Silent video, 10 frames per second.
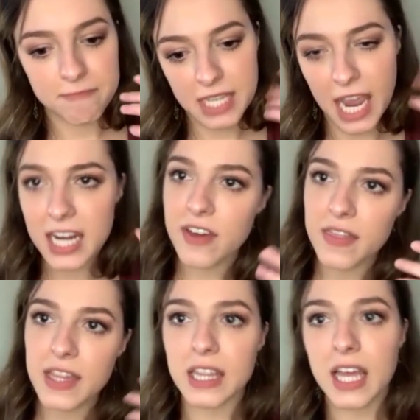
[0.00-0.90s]
kind of
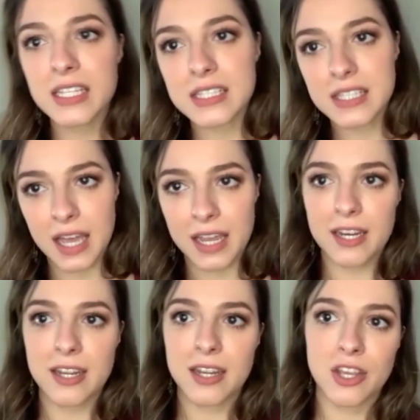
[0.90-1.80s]
on the light
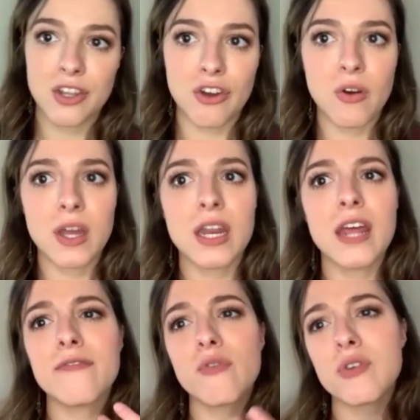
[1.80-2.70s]
side, you know? And,
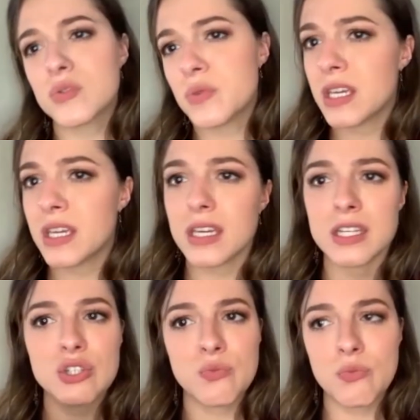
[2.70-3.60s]
and of course we can get
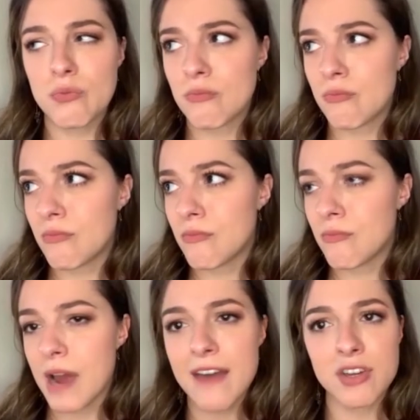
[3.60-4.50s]
into
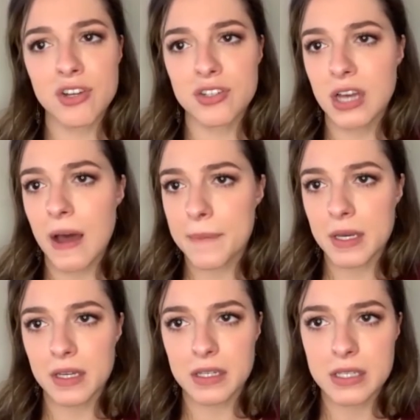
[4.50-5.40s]
heavier
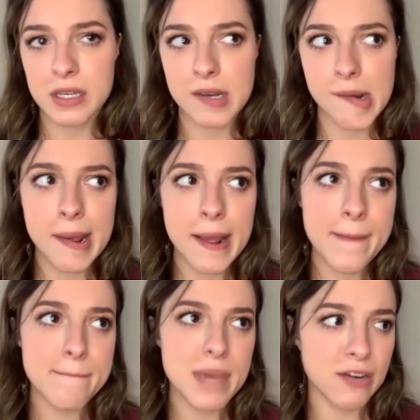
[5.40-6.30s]
topics and
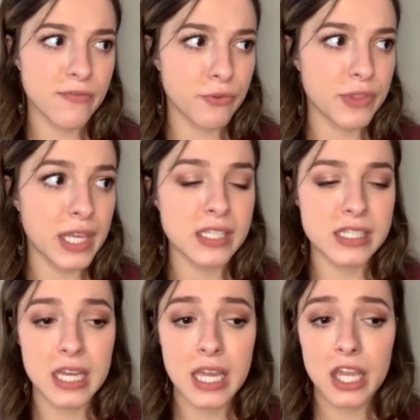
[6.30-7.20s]
painful things.
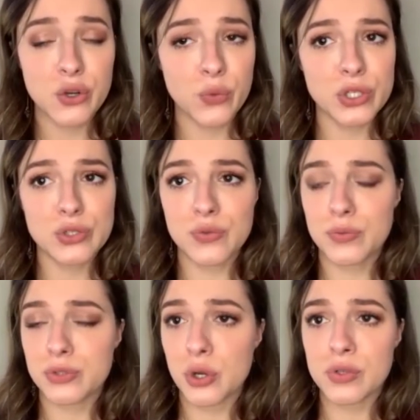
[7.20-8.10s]
You know, we do
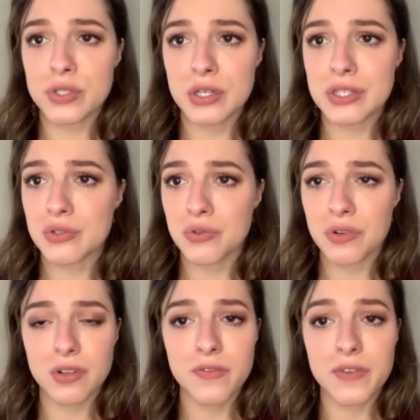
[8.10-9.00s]
shows on
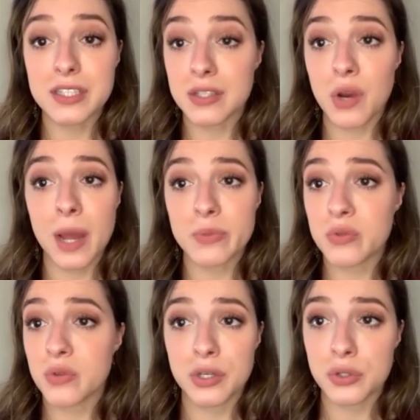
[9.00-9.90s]
historical events that were
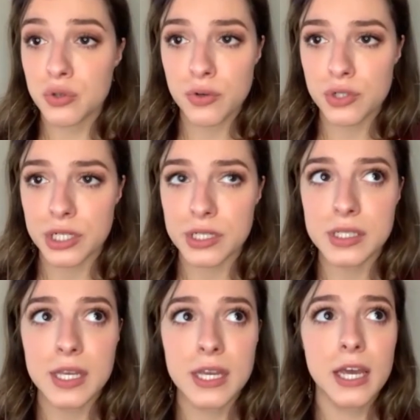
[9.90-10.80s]
absolutely
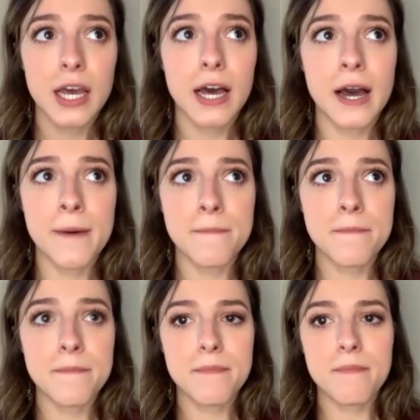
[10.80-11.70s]
atrocious. Um,
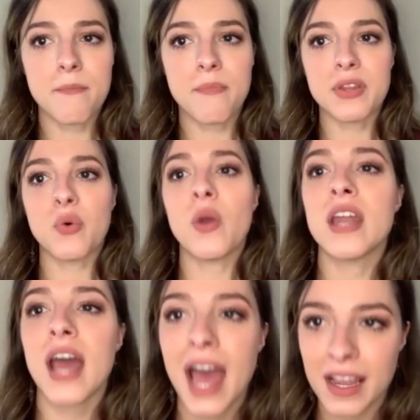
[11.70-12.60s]
but the way
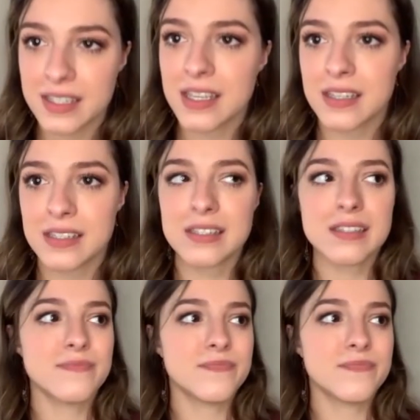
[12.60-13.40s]
to access